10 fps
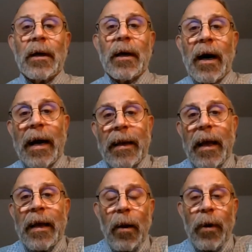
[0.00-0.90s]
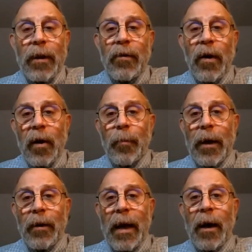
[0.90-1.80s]
And I want to talk
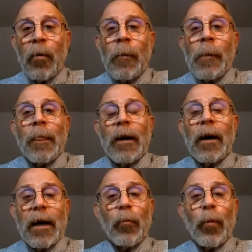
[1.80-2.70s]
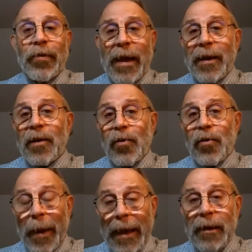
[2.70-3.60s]
about how with that
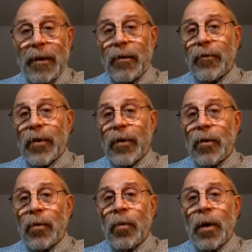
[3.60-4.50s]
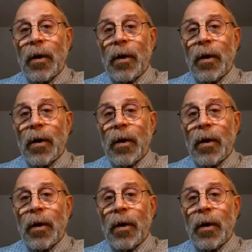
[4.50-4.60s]
expanded view,